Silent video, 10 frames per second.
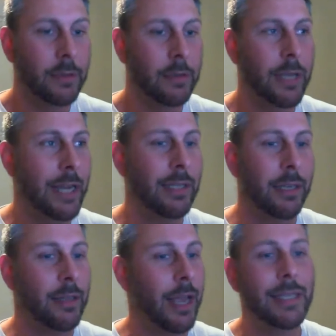
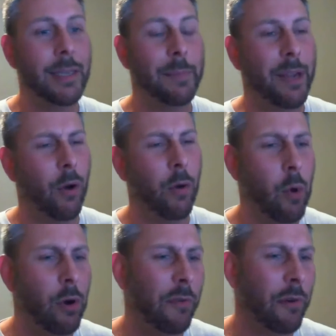Easy pick. Oh,
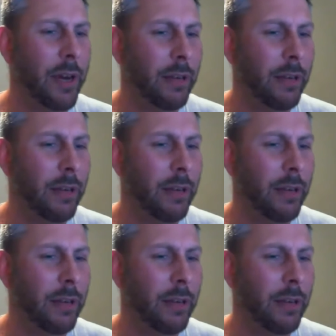Wolverine.